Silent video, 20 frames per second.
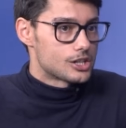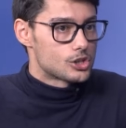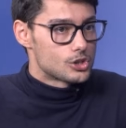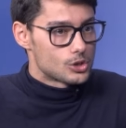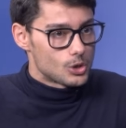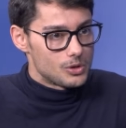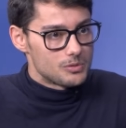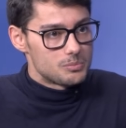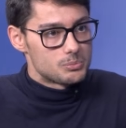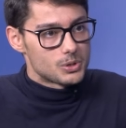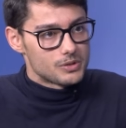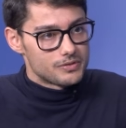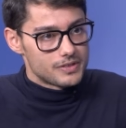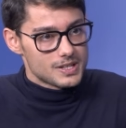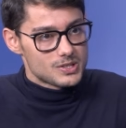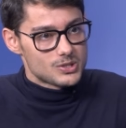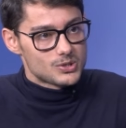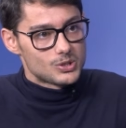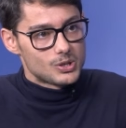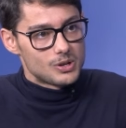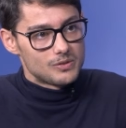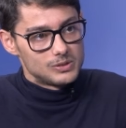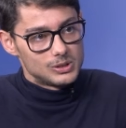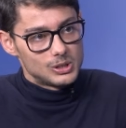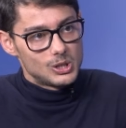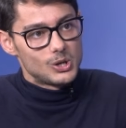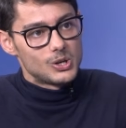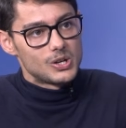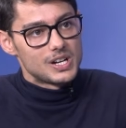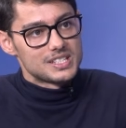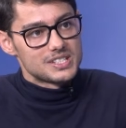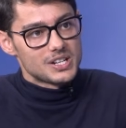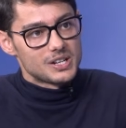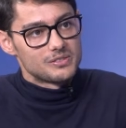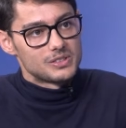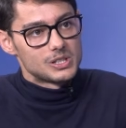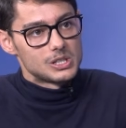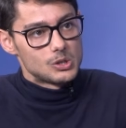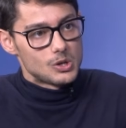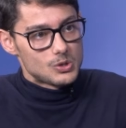Grove Professor of Law at
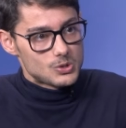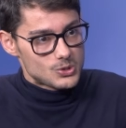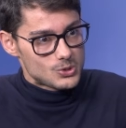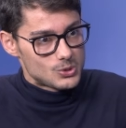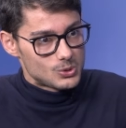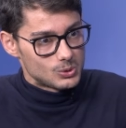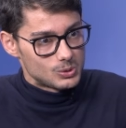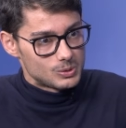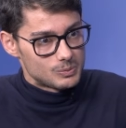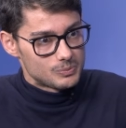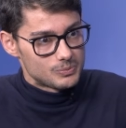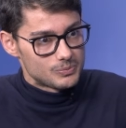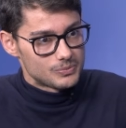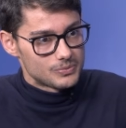Harvard Law School.